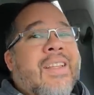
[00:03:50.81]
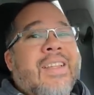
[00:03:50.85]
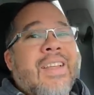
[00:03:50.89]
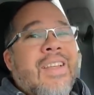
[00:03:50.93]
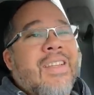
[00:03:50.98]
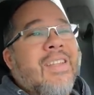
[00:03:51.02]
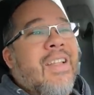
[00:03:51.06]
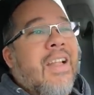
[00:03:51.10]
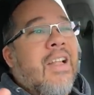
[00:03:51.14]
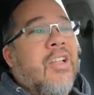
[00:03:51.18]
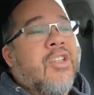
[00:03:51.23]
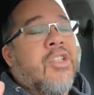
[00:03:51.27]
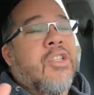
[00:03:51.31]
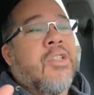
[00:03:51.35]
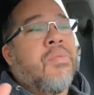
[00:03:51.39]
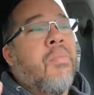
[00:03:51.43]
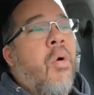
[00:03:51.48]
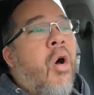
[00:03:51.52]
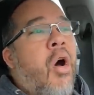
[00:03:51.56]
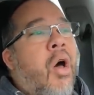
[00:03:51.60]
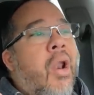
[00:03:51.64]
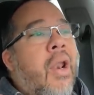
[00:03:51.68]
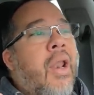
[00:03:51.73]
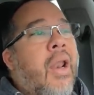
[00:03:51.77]
These little
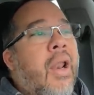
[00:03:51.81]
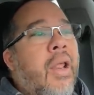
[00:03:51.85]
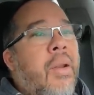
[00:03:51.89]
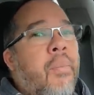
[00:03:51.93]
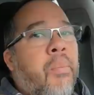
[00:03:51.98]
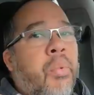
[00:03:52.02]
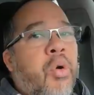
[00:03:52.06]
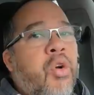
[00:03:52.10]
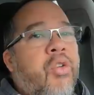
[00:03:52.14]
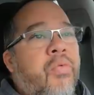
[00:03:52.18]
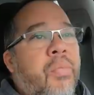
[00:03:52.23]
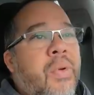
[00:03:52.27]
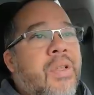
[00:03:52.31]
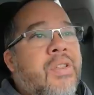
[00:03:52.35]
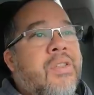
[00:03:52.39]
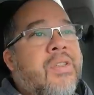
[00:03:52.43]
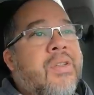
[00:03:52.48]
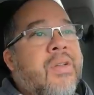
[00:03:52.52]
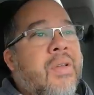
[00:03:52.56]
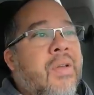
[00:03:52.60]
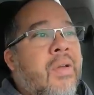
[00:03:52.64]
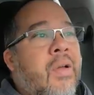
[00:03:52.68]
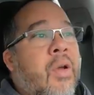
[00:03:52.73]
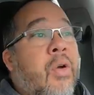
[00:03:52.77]
small little
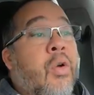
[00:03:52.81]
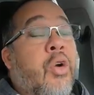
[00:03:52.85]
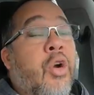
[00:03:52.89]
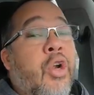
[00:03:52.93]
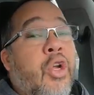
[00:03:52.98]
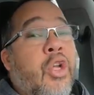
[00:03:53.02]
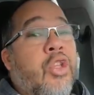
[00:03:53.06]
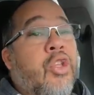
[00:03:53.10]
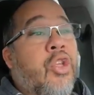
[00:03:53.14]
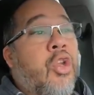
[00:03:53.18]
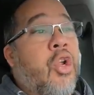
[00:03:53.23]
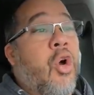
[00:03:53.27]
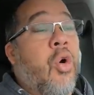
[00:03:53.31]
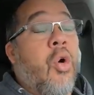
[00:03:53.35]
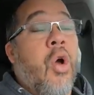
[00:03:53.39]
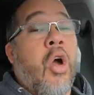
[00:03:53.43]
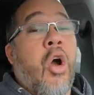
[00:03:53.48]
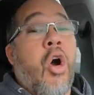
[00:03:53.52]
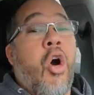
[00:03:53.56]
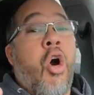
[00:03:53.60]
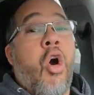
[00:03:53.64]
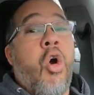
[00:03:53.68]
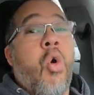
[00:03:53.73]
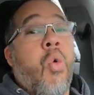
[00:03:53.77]
improvements are good to know.
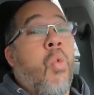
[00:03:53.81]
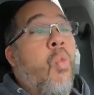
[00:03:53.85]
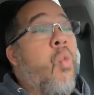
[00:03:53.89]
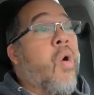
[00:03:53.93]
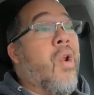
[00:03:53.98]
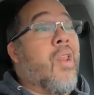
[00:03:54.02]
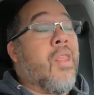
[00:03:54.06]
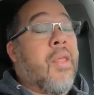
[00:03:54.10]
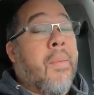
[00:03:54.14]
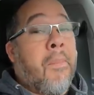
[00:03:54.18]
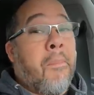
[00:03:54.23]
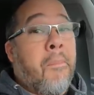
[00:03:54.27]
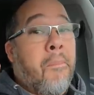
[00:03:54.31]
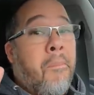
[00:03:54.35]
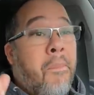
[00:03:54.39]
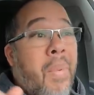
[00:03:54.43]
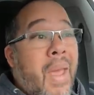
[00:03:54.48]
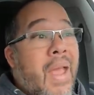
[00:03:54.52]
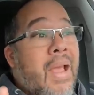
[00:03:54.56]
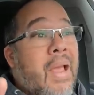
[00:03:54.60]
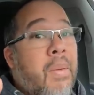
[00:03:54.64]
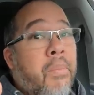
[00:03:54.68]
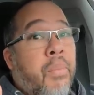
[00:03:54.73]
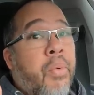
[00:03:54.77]
Oh, one of the
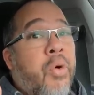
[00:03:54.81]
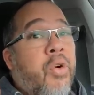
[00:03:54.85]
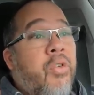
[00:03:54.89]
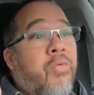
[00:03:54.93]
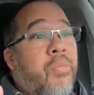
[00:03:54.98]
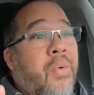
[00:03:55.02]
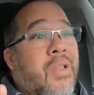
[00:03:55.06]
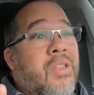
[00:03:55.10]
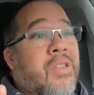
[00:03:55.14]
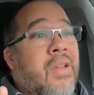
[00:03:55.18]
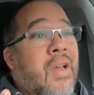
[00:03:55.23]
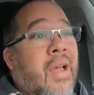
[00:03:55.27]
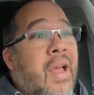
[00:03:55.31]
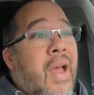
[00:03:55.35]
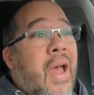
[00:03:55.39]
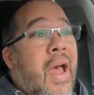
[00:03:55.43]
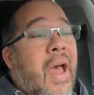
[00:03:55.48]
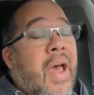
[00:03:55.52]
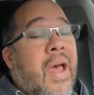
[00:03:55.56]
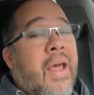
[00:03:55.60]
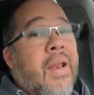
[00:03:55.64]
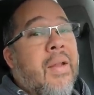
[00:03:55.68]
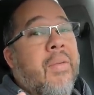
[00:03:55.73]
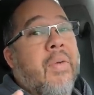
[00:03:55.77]
big improvements,
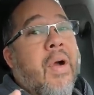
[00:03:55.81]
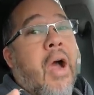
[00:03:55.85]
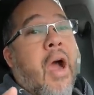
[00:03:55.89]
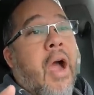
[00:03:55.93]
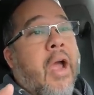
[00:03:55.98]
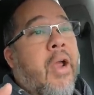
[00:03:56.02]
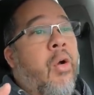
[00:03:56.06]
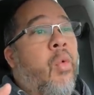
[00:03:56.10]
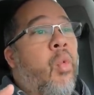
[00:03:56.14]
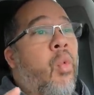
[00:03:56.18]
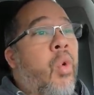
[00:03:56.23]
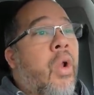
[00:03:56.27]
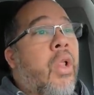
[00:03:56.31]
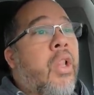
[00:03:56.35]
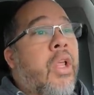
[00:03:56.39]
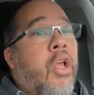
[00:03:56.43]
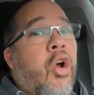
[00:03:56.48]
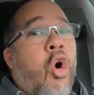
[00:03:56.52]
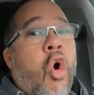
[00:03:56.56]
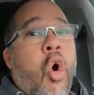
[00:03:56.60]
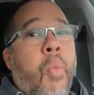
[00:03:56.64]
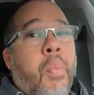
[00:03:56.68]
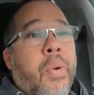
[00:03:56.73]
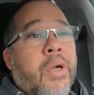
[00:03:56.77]
and I
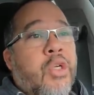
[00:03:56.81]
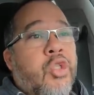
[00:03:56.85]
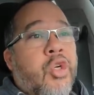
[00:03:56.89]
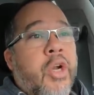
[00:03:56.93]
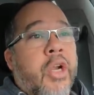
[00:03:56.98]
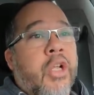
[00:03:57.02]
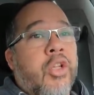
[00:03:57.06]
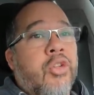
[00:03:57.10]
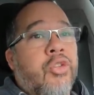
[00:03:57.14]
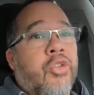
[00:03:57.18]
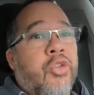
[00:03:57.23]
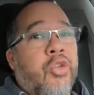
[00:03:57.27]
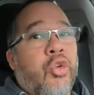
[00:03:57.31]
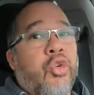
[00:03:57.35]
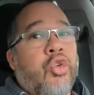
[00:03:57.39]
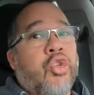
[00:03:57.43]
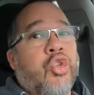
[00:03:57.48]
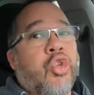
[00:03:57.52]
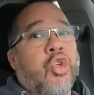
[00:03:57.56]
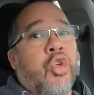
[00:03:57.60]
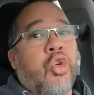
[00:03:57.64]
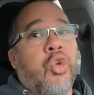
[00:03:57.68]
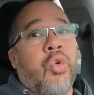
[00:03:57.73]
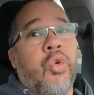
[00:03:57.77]
really hope it trickles through
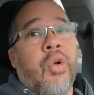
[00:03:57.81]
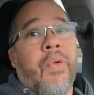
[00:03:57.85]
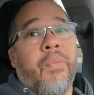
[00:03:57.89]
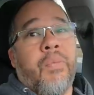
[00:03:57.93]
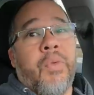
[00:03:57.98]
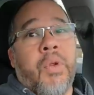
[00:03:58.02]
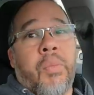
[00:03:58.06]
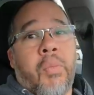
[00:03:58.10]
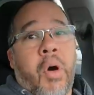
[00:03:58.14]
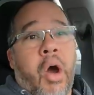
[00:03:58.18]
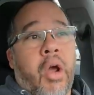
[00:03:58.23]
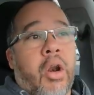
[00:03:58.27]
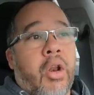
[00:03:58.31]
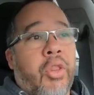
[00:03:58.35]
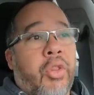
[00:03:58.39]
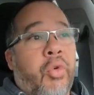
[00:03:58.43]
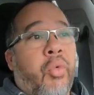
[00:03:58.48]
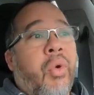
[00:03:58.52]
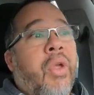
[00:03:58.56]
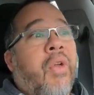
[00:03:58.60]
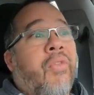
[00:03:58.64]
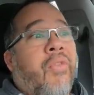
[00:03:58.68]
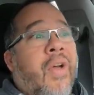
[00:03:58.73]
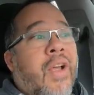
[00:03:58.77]
to the Model
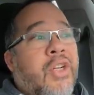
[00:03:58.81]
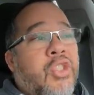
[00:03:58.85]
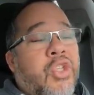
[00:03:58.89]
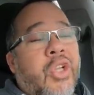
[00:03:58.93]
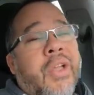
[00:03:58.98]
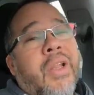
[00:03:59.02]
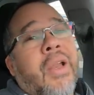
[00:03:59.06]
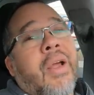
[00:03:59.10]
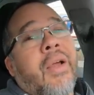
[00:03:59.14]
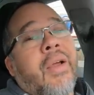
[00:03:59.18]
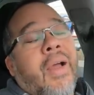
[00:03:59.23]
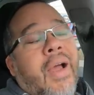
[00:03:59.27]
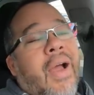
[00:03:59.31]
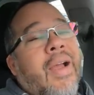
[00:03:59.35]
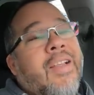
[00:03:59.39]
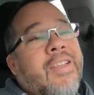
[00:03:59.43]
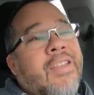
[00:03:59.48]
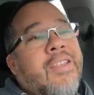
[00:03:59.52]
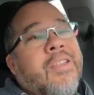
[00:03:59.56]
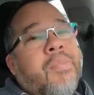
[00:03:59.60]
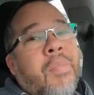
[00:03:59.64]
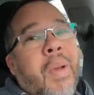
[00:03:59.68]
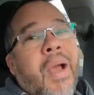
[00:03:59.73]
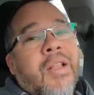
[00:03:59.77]
three eventually, and I, I
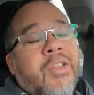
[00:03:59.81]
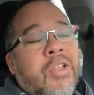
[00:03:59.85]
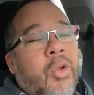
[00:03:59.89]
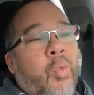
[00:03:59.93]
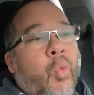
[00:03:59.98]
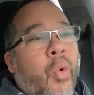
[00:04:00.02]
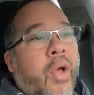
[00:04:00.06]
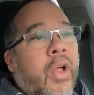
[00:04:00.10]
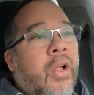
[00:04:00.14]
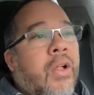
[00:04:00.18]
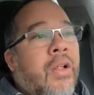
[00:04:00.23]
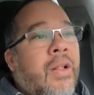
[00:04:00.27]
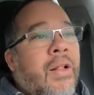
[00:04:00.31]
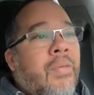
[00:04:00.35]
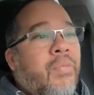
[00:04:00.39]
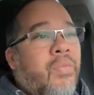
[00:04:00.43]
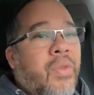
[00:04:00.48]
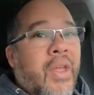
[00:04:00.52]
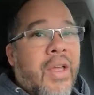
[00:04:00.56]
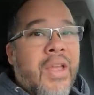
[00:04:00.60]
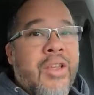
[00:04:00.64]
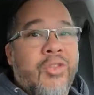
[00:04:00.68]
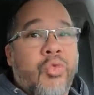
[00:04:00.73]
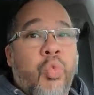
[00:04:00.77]
suspect it will,
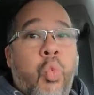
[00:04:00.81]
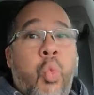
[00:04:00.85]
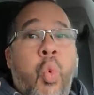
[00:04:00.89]
is